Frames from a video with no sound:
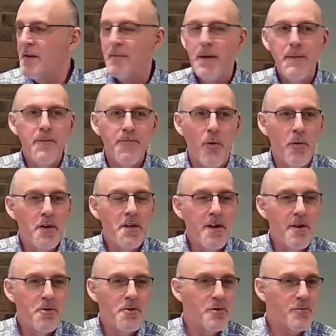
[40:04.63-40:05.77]
maybe 40
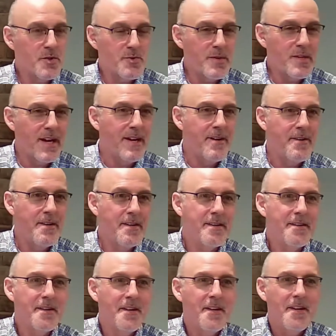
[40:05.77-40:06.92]
years and was retiring.
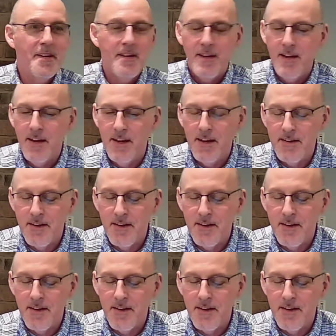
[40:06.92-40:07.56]
And